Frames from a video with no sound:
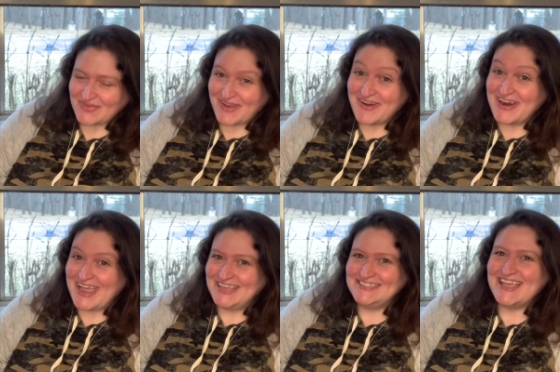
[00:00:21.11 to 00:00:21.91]
all
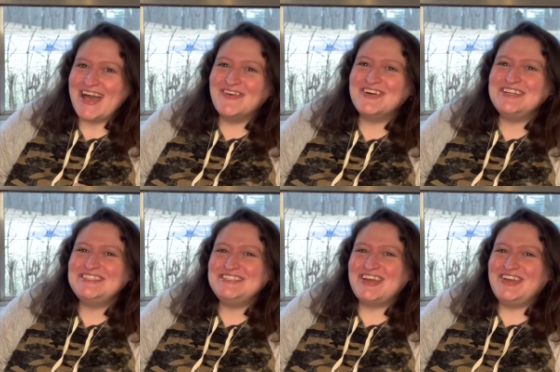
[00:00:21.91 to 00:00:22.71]
right, I wanna
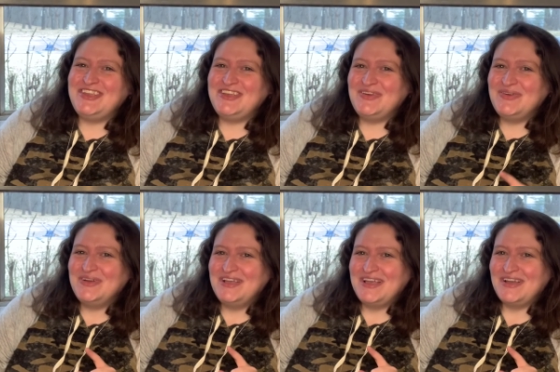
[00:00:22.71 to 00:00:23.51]
show you
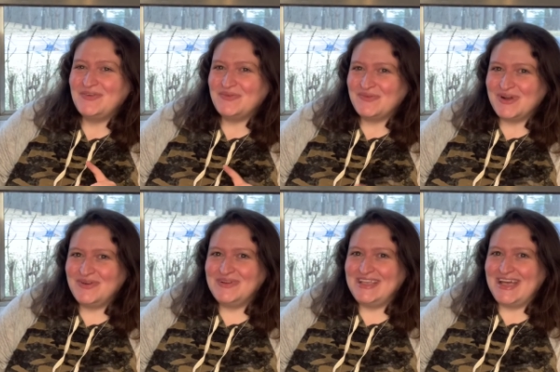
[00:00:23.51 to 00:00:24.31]
what
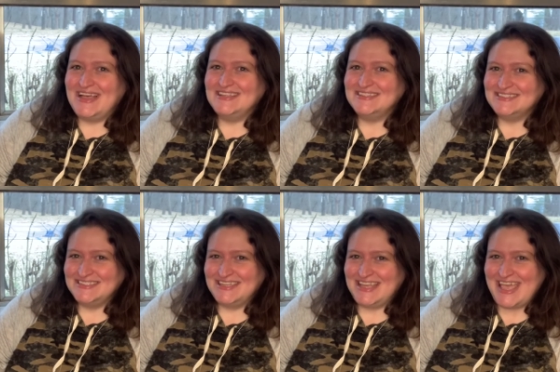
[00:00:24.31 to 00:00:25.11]
we got
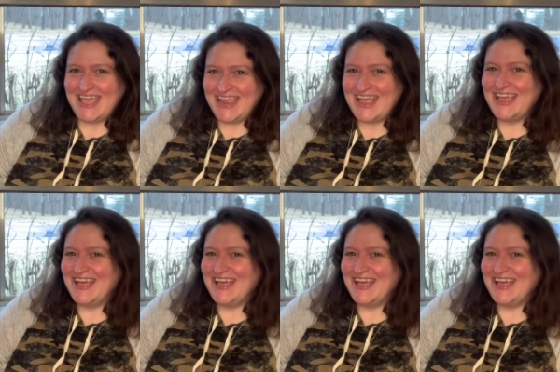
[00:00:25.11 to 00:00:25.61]
today.